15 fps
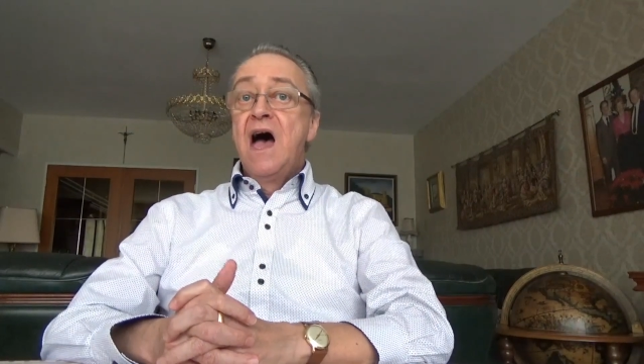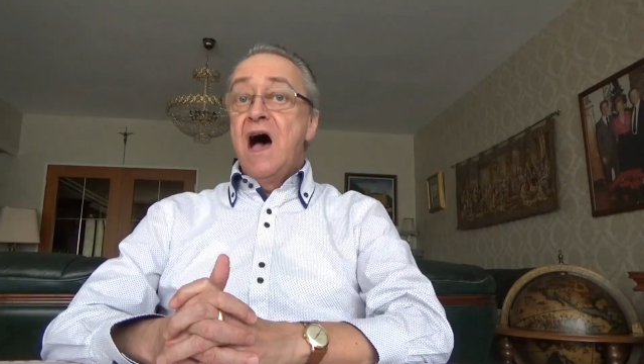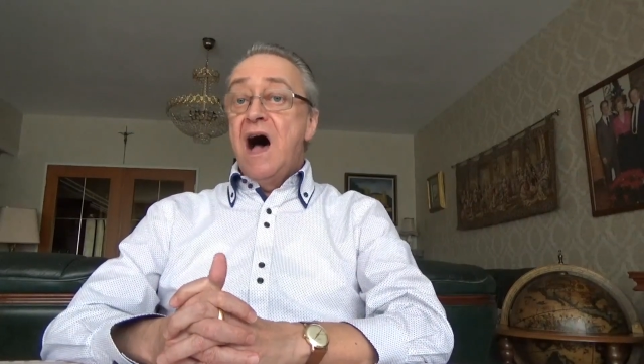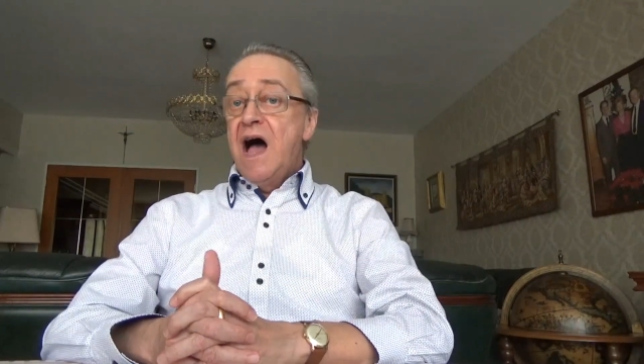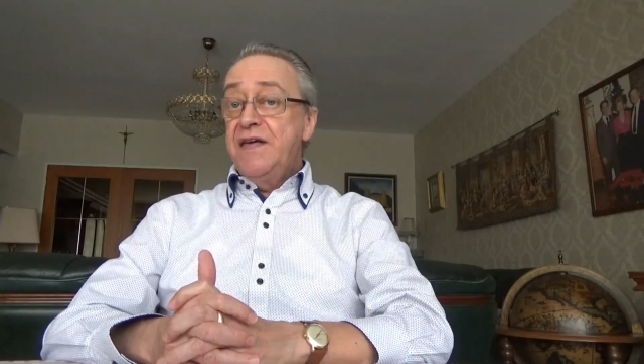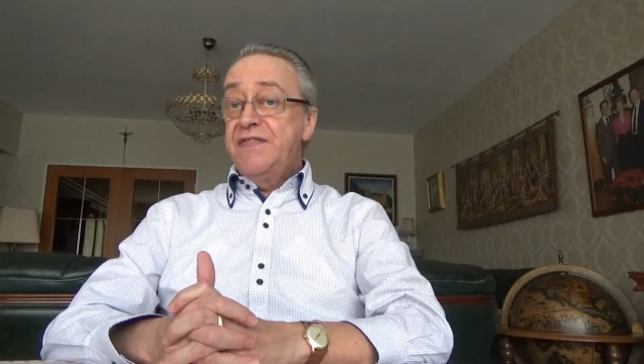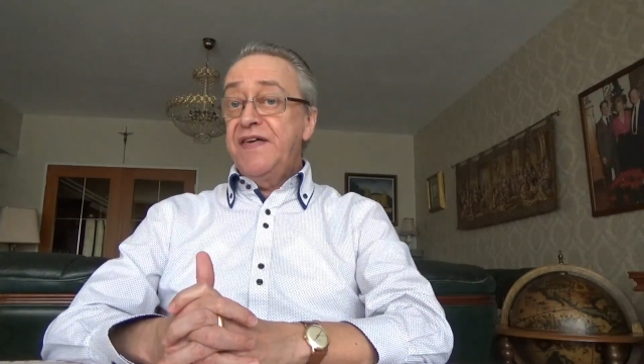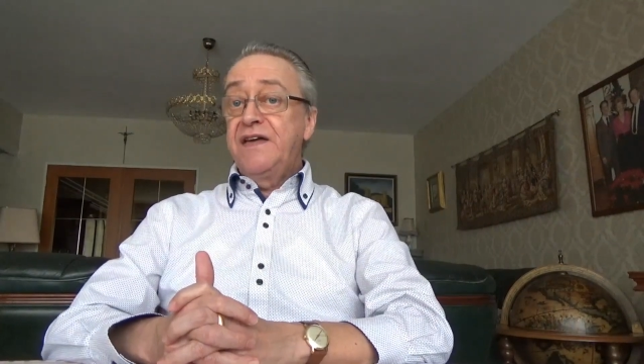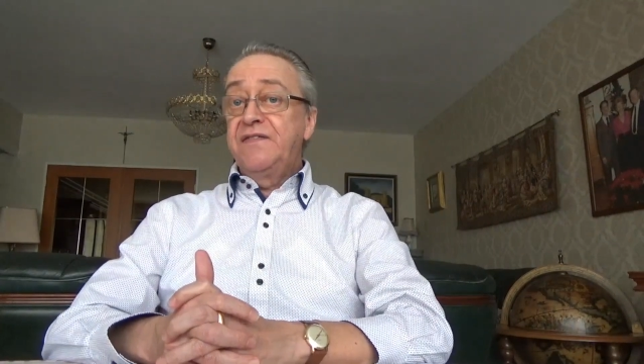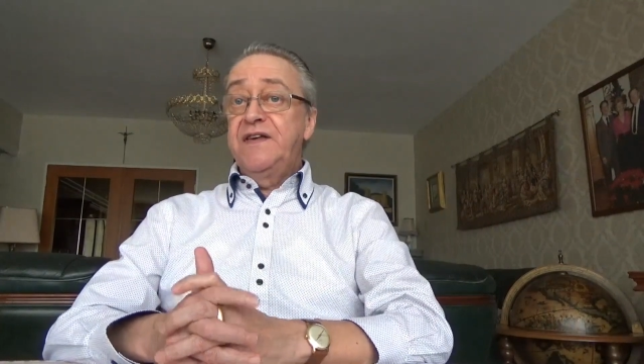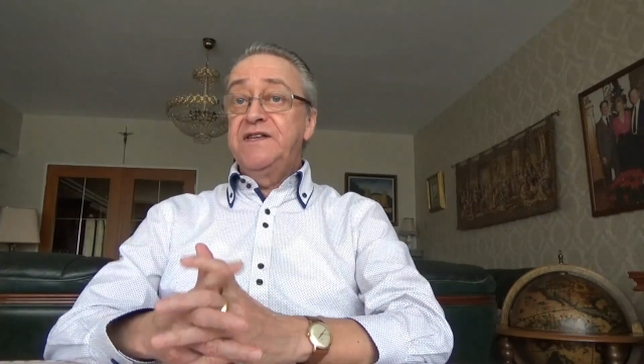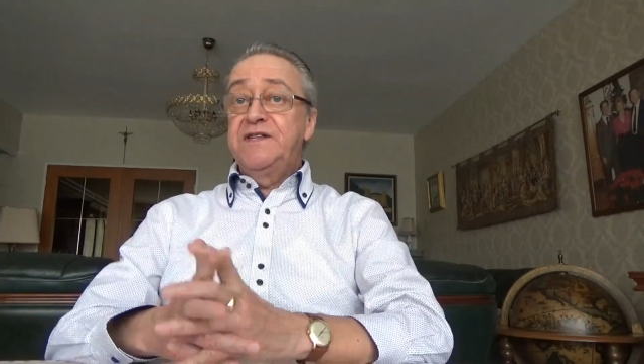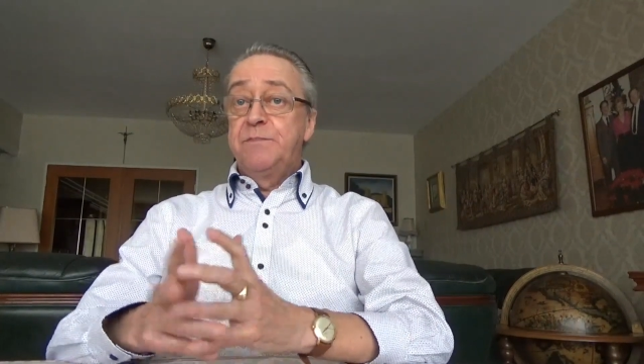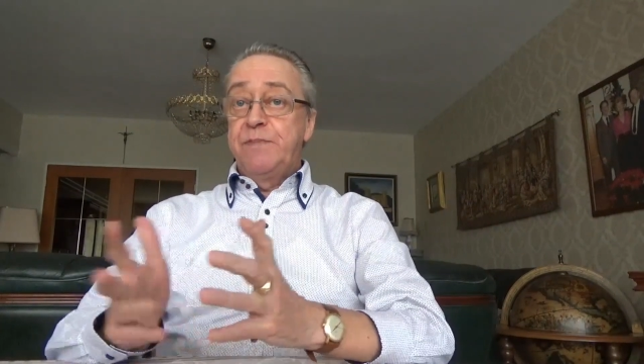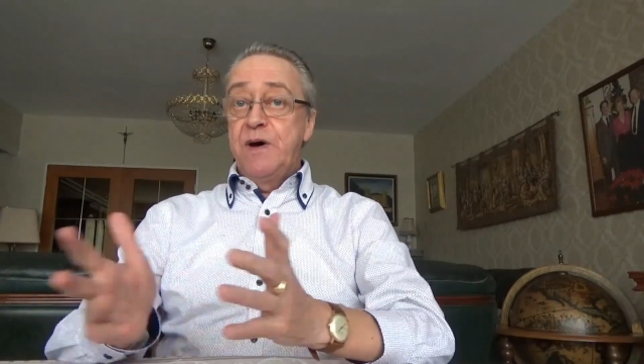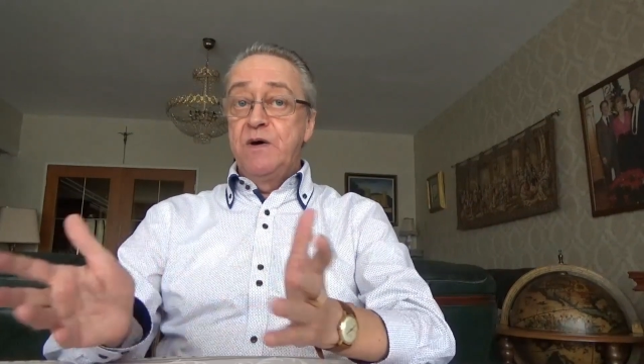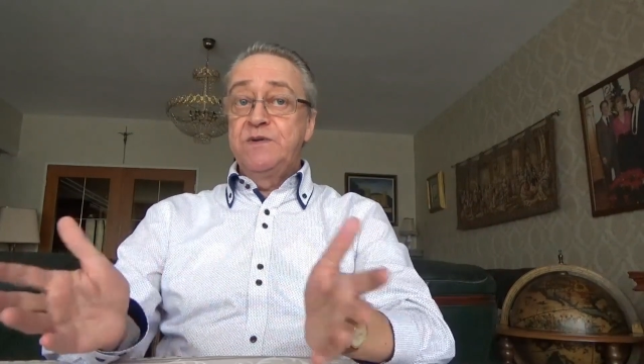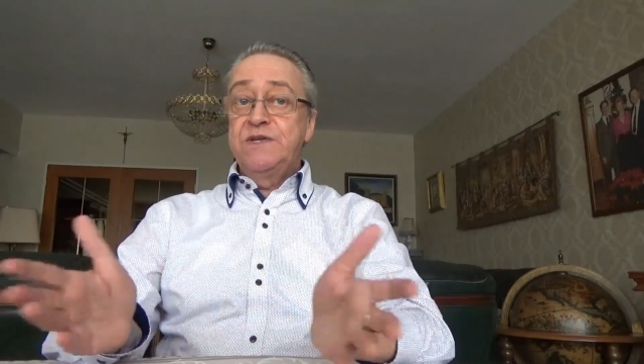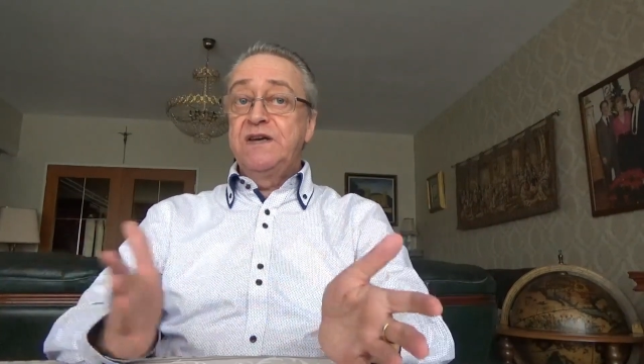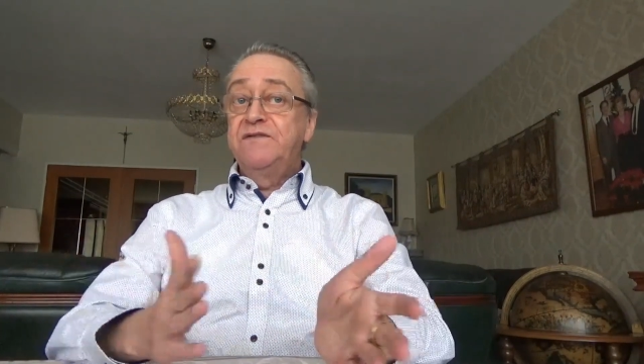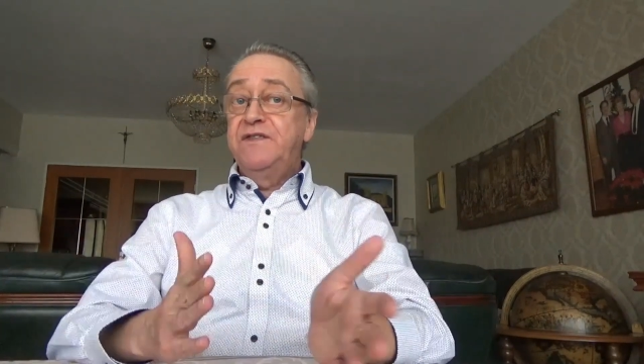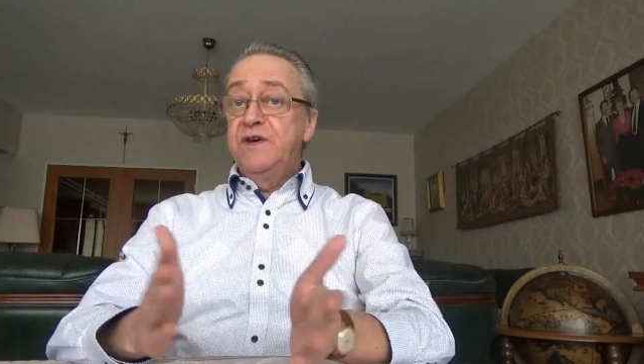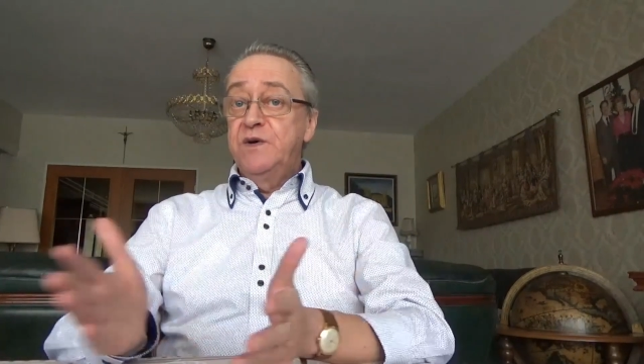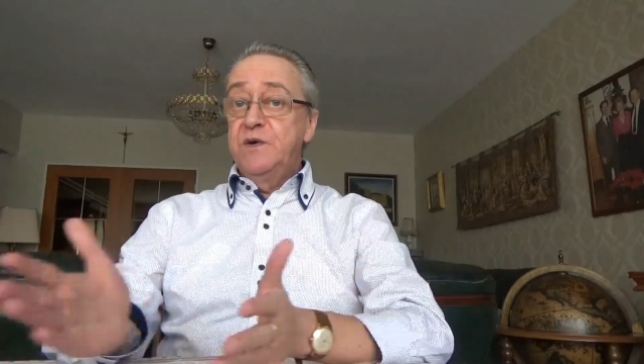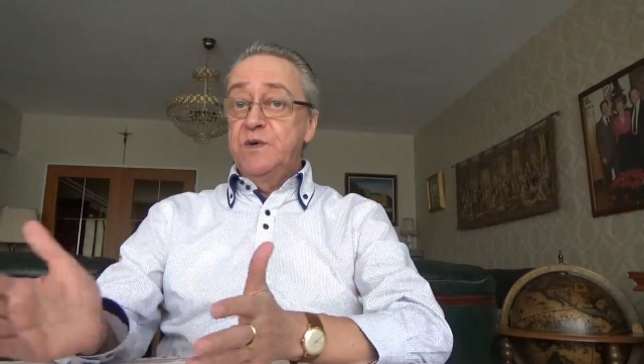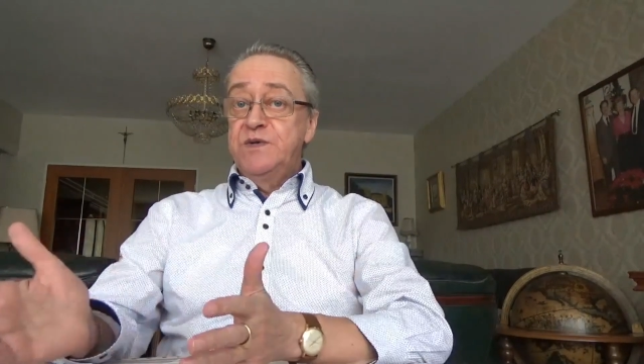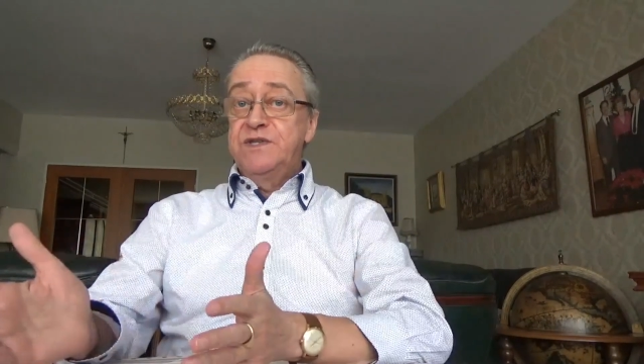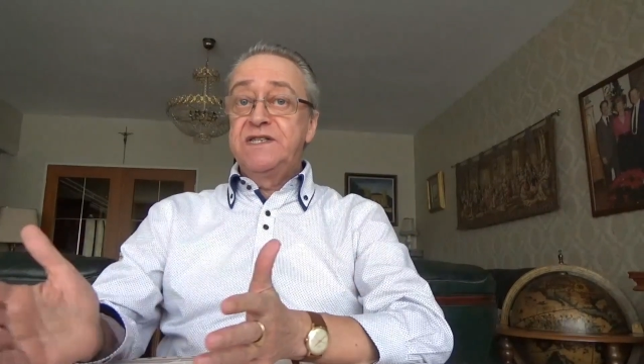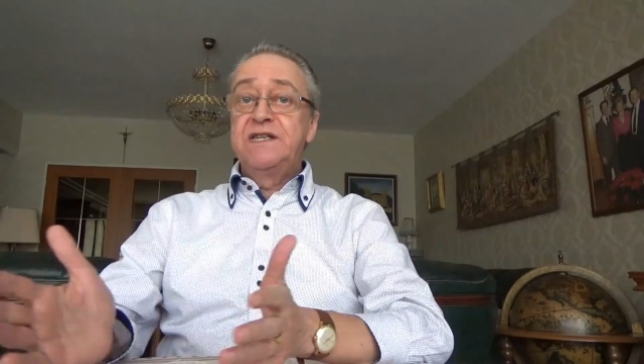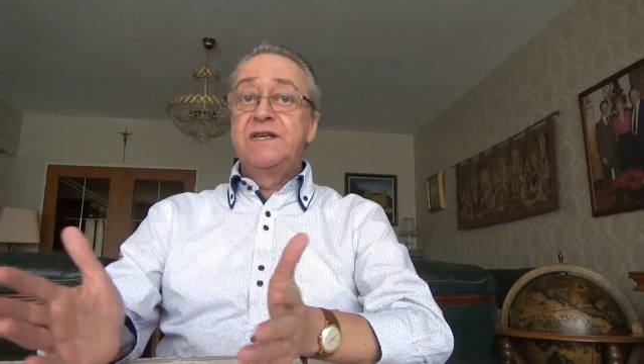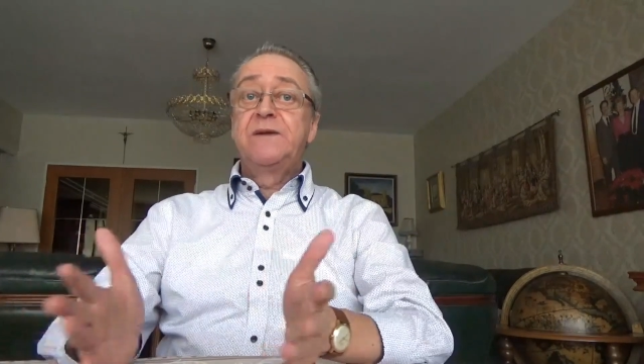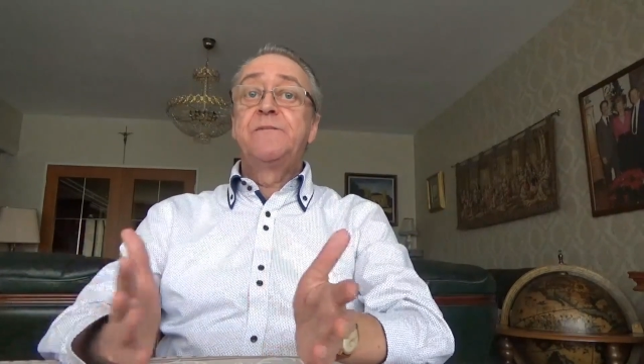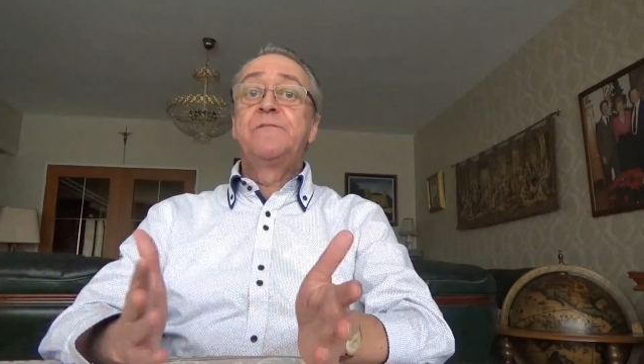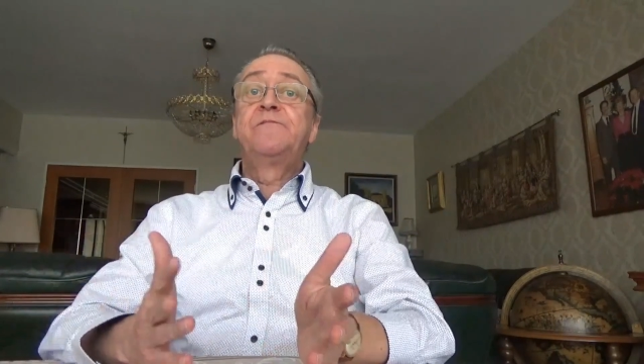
I think these opposing views